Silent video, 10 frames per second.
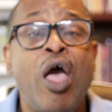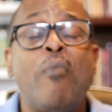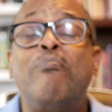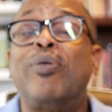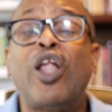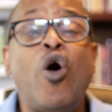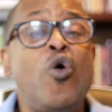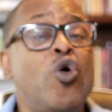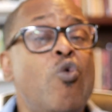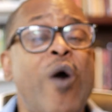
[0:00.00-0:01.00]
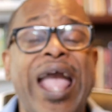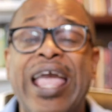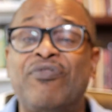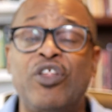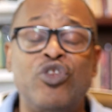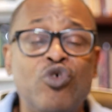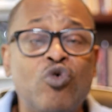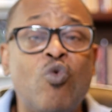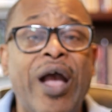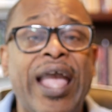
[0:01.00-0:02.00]
blown away at the new
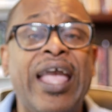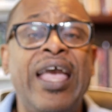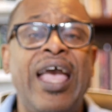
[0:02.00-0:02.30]
way